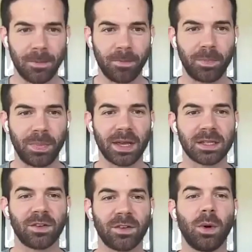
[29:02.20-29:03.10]
because of
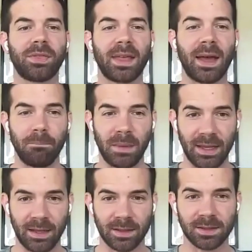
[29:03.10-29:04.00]
what that
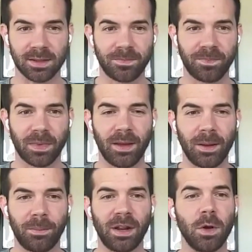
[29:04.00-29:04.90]
means.
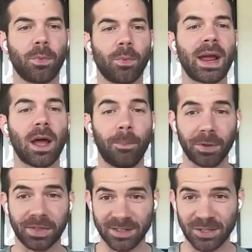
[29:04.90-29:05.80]
But if you break up
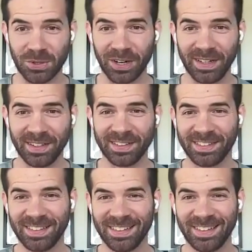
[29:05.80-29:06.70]
with that story,
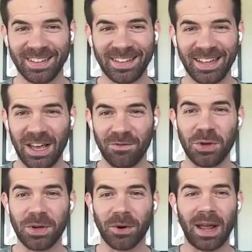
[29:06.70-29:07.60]
if
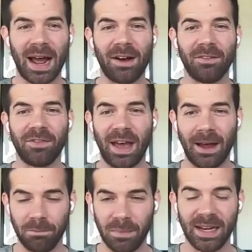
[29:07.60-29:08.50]
you don't have that
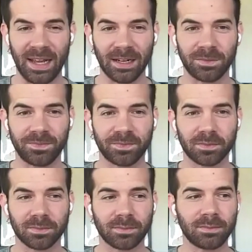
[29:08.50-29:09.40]
meaning,
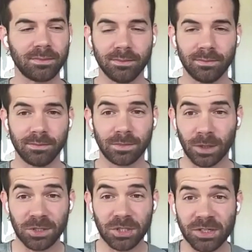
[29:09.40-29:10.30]

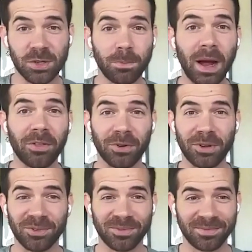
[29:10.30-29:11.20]
those thoughts don't bother
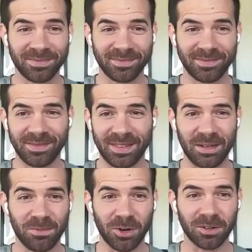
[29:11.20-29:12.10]
you anymore. It's